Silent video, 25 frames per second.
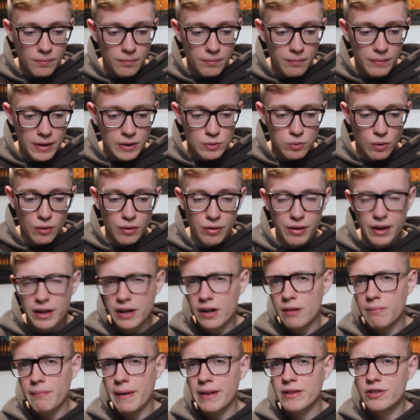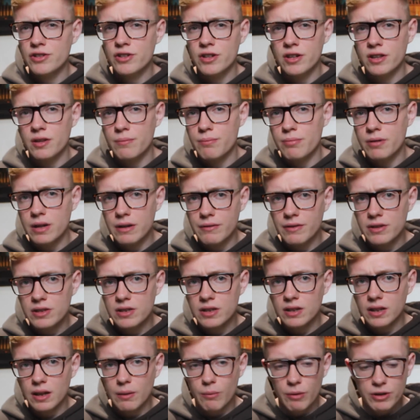There's one thing I didn't mention in the previous
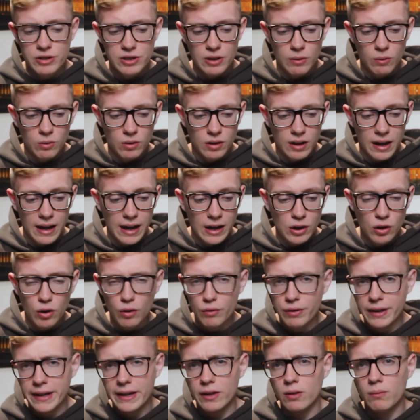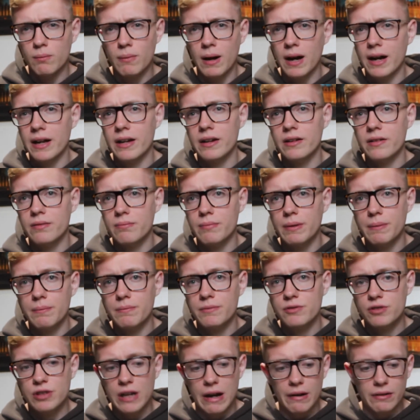clip, which I don't think he'll mind me
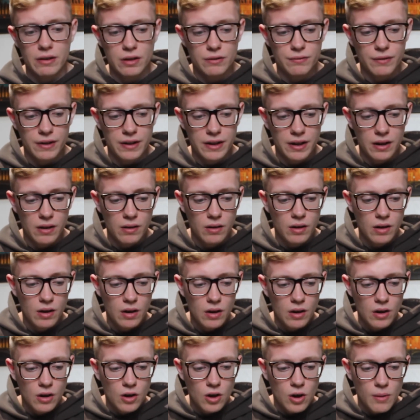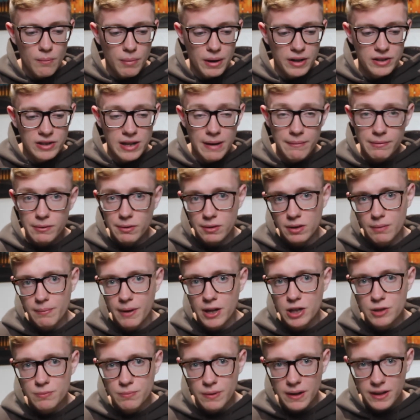sharing this video, but it's him doing the
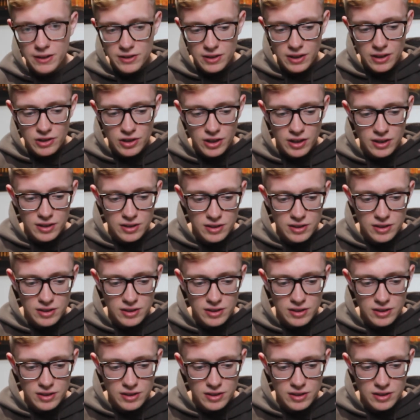bench press, and as you can